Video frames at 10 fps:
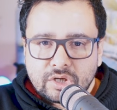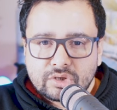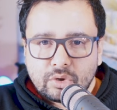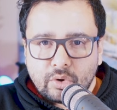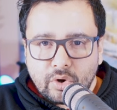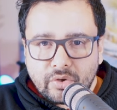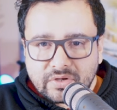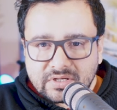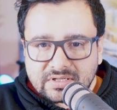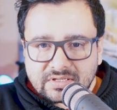So
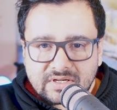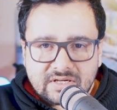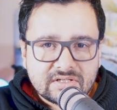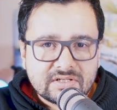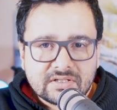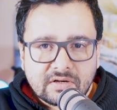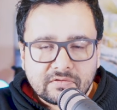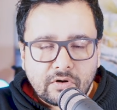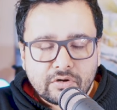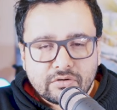these suggestions
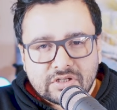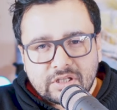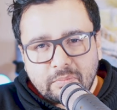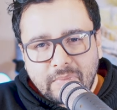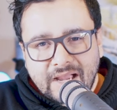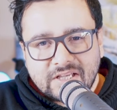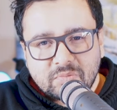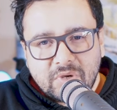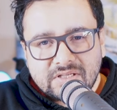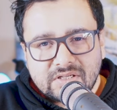of not using the
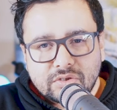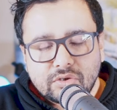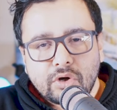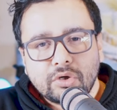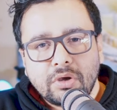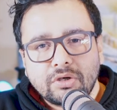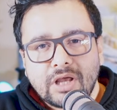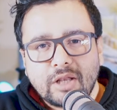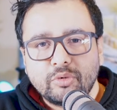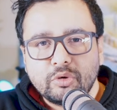backspace is not going
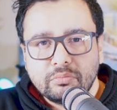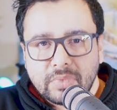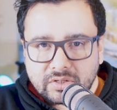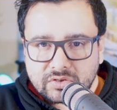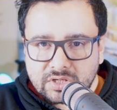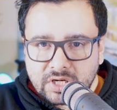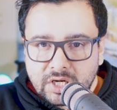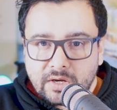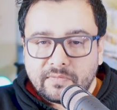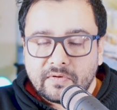to help you much.
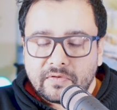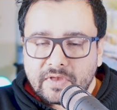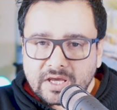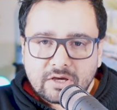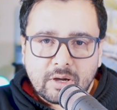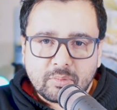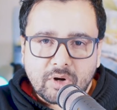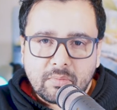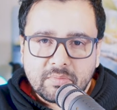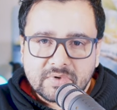If you think you have
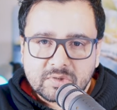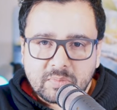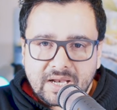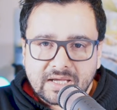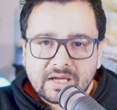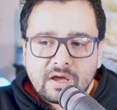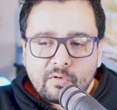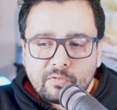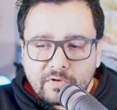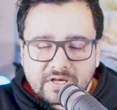problem in spelling,
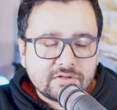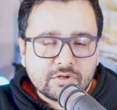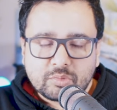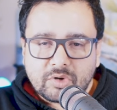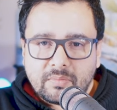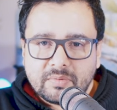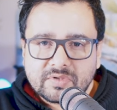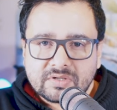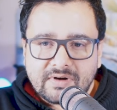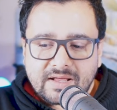fix those
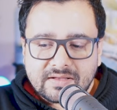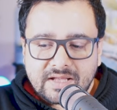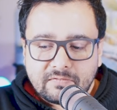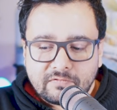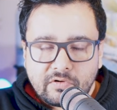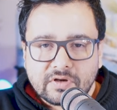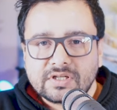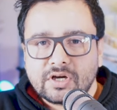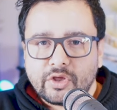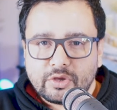problems rather than
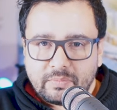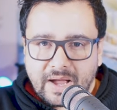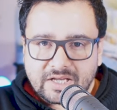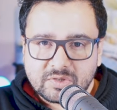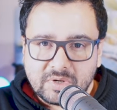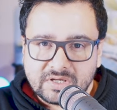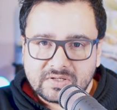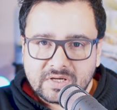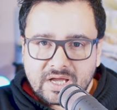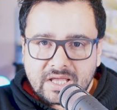focusing on the
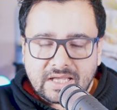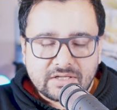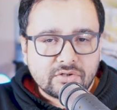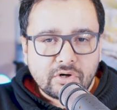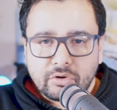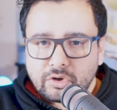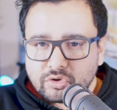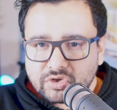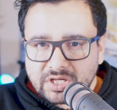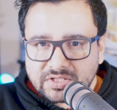backspace. That's not going to
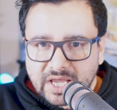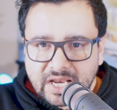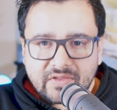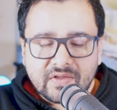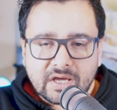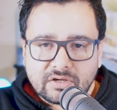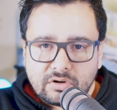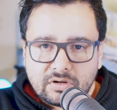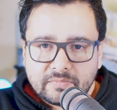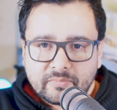change anything at
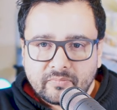all.